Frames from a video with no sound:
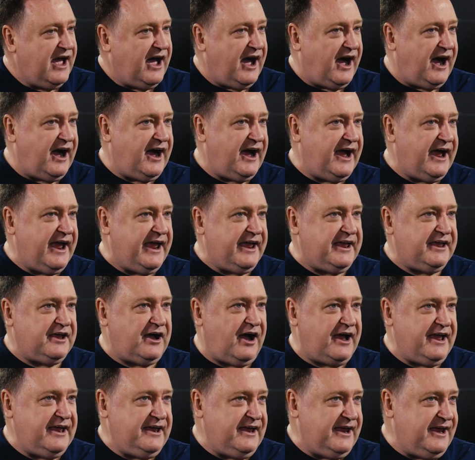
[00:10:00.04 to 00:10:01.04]

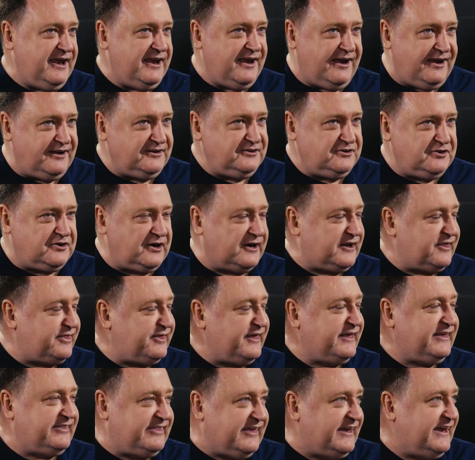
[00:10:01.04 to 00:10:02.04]
you got to
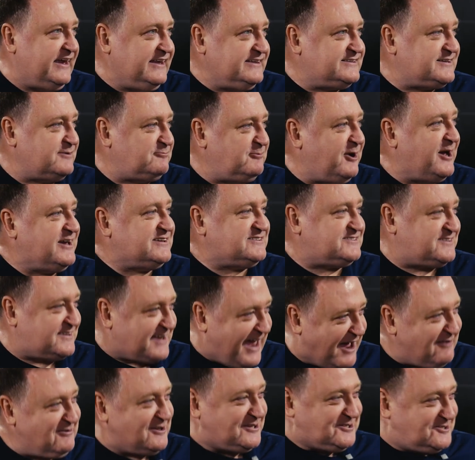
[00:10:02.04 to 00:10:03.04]
think that in some ways
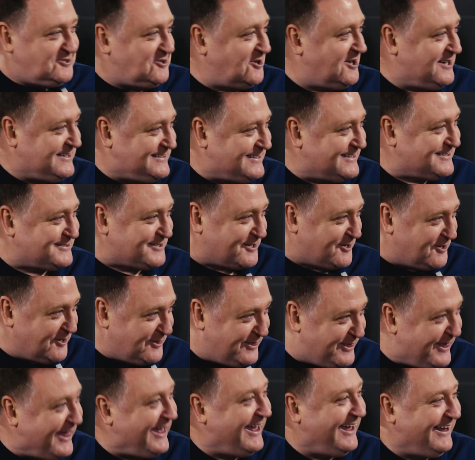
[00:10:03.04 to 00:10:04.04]
having choice is a
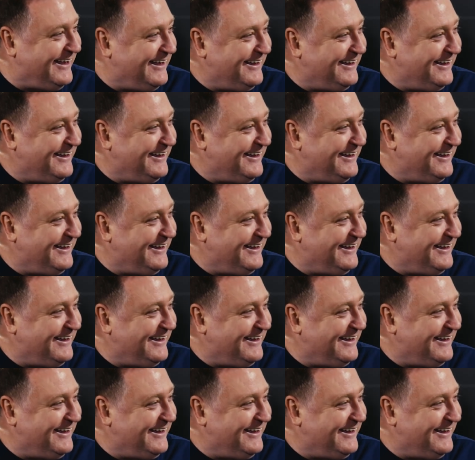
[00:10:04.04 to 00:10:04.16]
good thing,